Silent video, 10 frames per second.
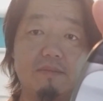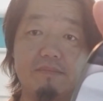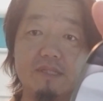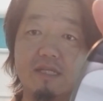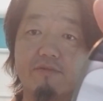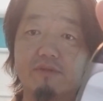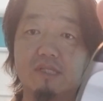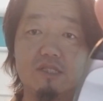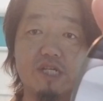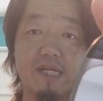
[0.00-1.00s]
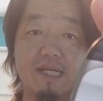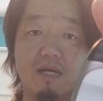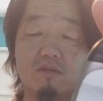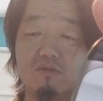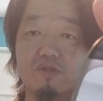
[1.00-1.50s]
But definitely check it
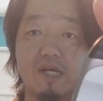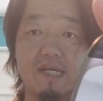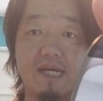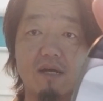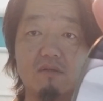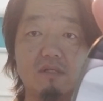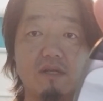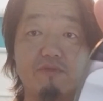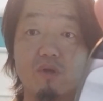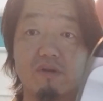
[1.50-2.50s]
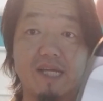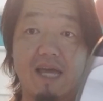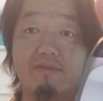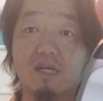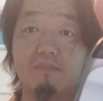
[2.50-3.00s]
out, try it out. If you already
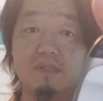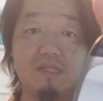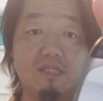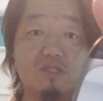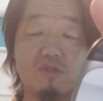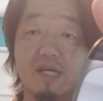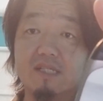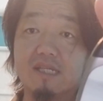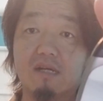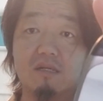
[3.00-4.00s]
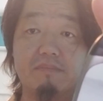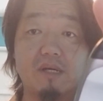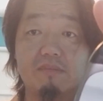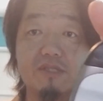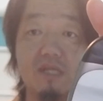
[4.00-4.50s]
have a couple of these, try this out,
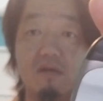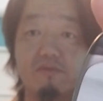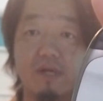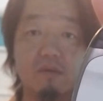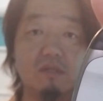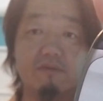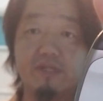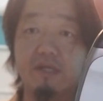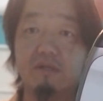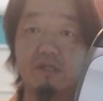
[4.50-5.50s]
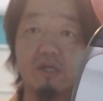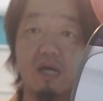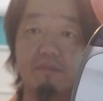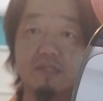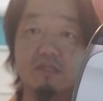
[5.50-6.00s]
compare them yourself. I would love to hear your
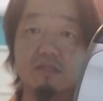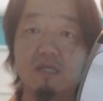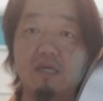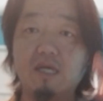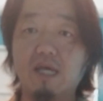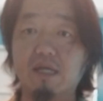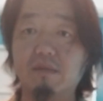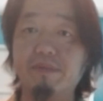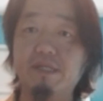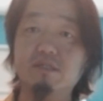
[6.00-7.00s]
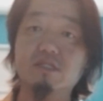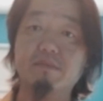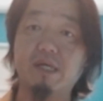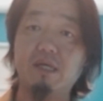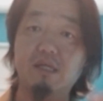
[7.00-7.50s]
comments and opinions in
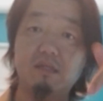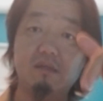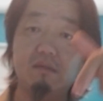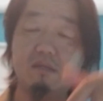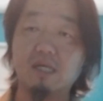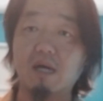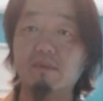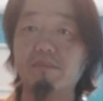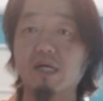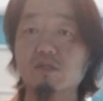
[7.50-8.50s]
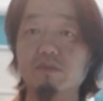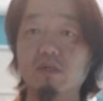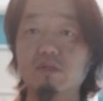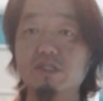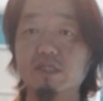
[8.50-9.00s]
my in the comment box
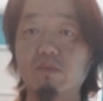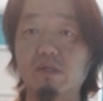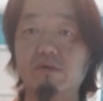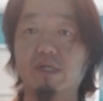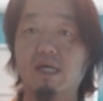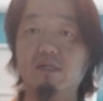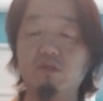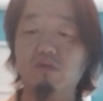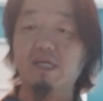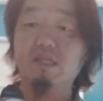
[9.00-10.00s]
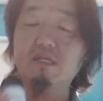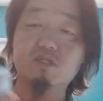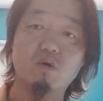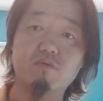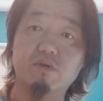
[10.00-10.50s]
below to see whether or not you like
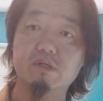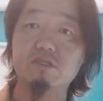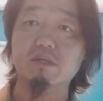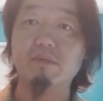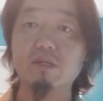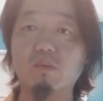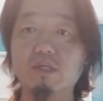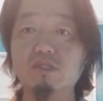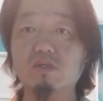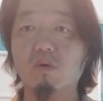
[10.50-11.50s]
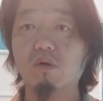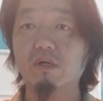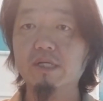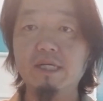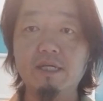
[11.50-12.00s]
this over some other ones,
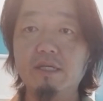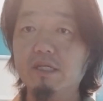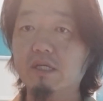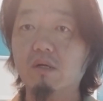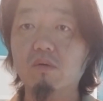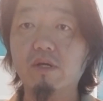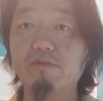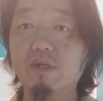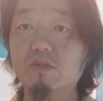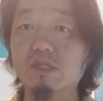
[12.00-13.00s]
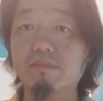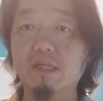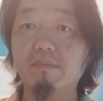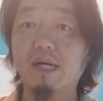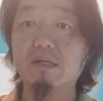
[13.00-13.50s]
or you know, if there was
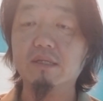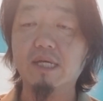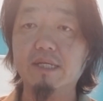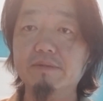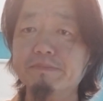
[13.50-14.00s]
something about it that